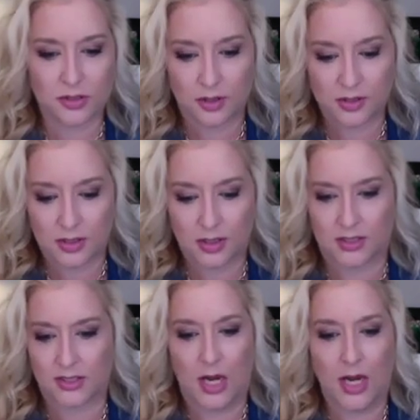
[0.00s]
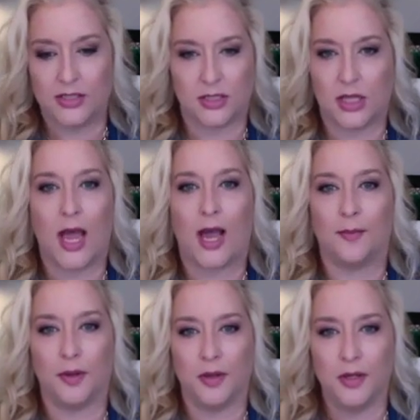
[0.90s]
it's like a science
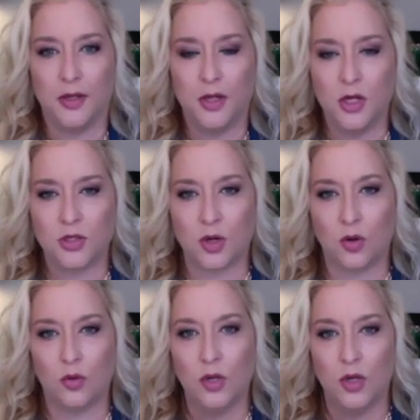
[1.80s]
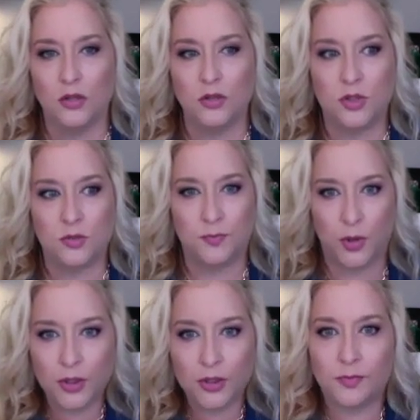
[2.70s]
lab. Mm. So
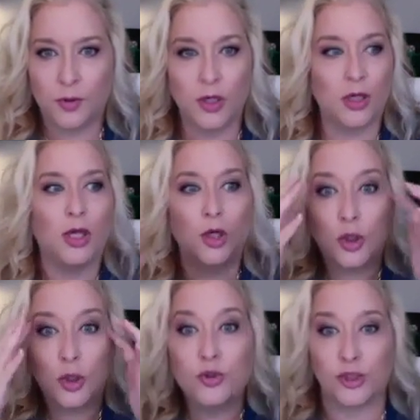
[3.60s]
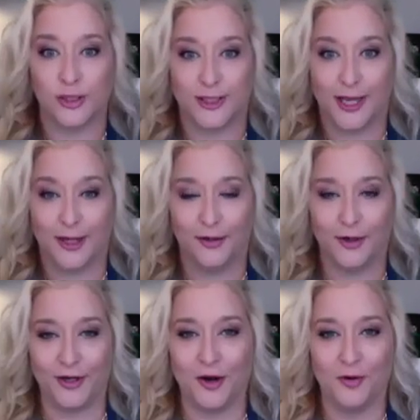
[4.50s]
put put a conclusion together
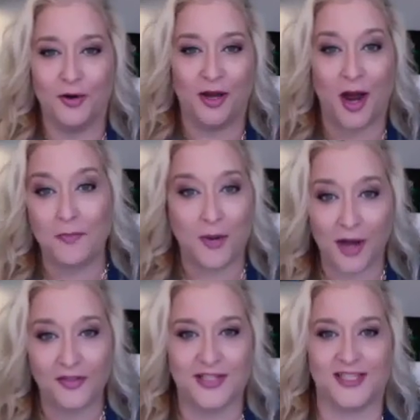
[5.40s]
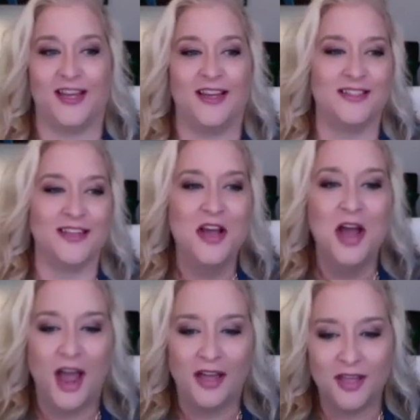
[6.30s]
you know hypotheses
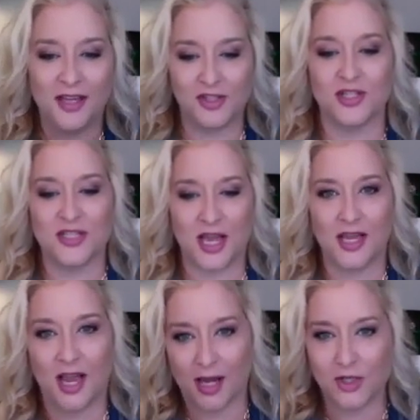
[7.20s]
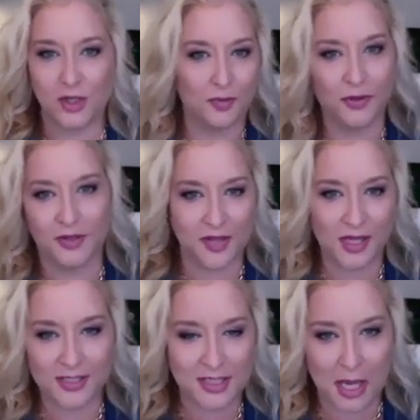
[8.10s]
and yeah. then just take action put the
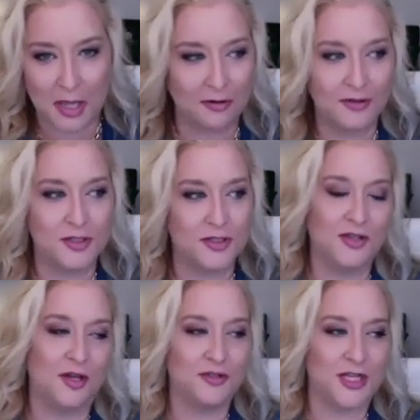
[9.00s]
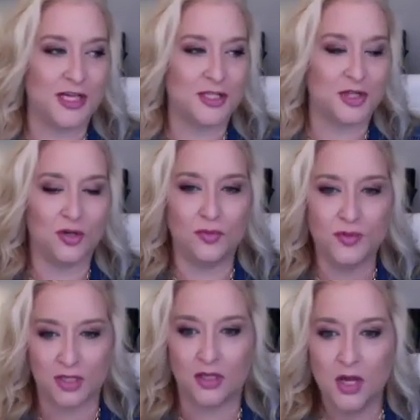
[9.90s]
things together in the you know test tubes
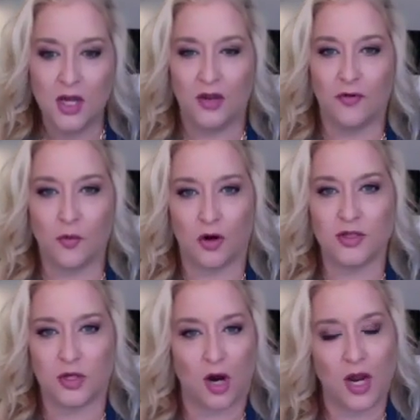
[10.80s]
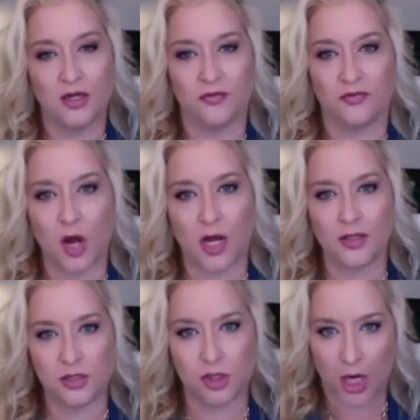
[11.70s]
and if it works great and if not
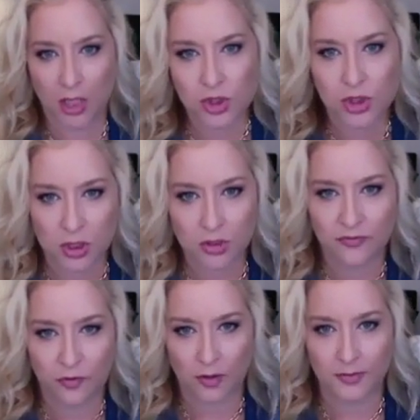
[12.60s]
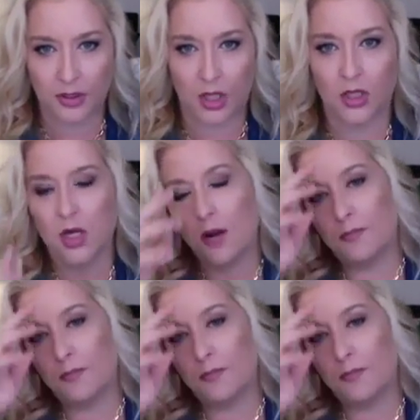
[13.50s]
change the formula yeah,